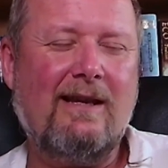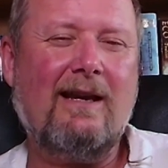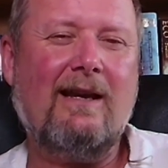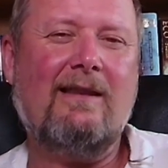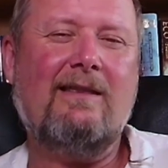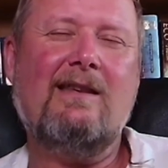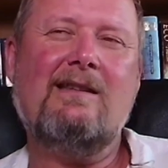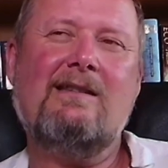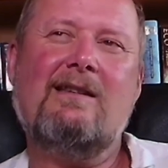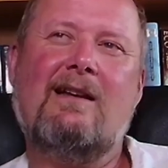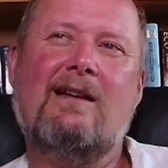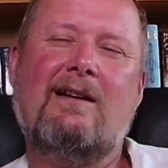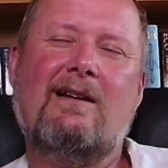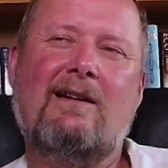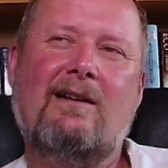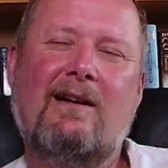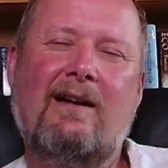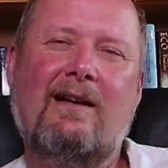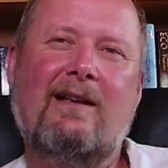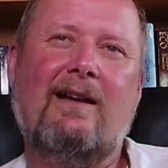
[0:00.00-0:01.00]
at
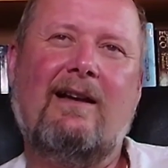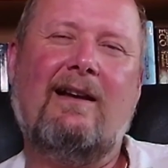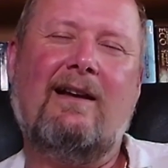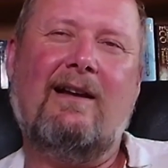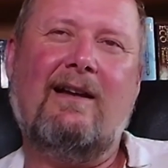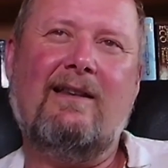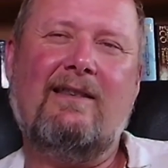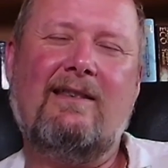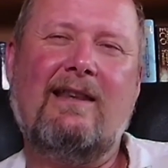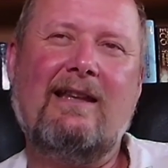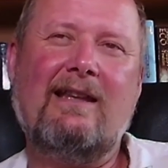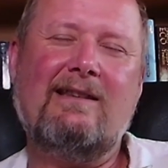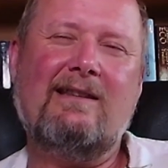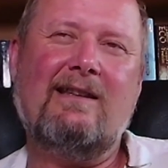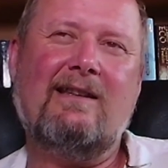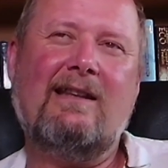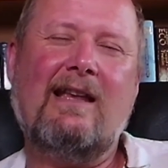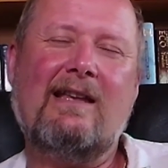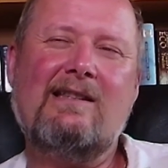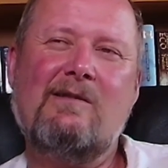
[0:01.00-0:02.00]

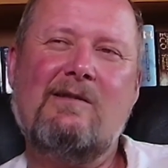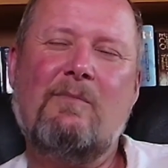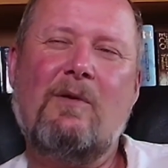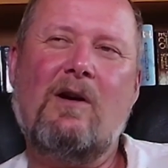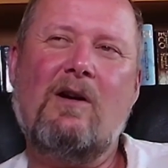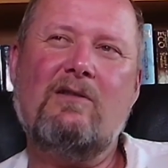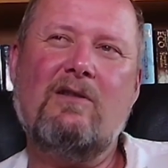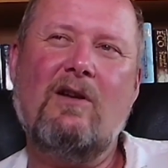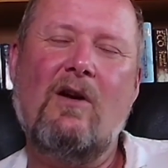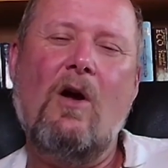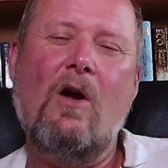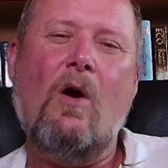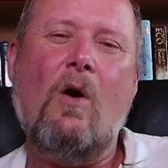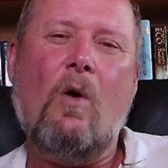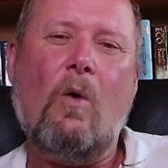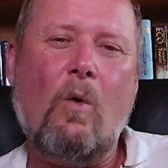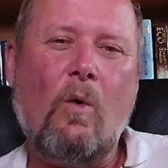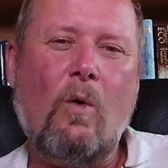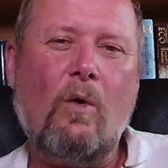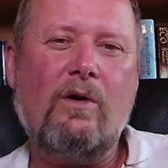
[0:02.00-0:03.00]
that spot,
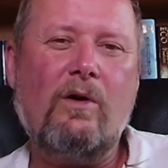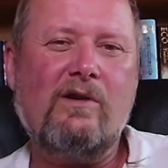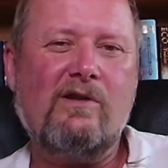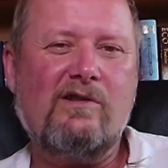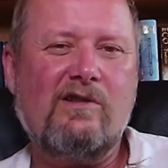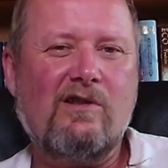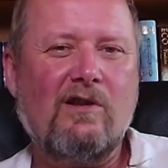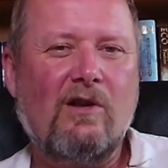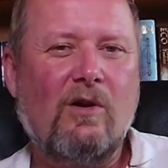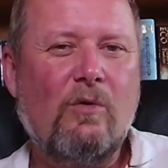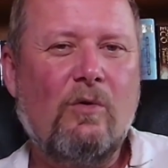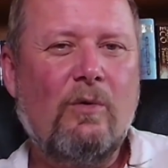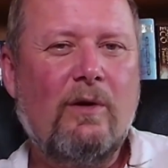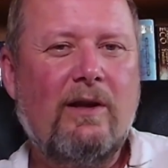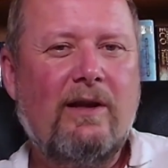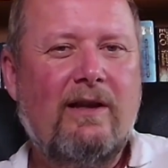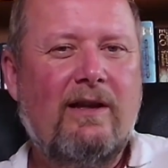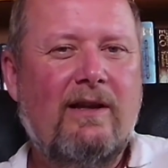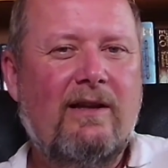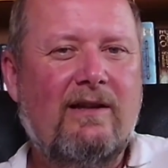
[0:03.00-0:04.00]
or
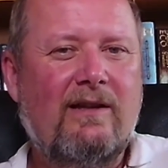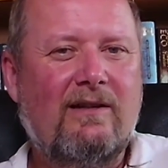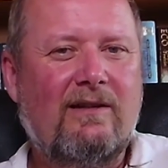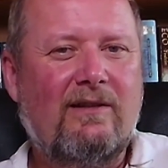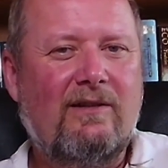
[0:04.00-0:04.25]
slowly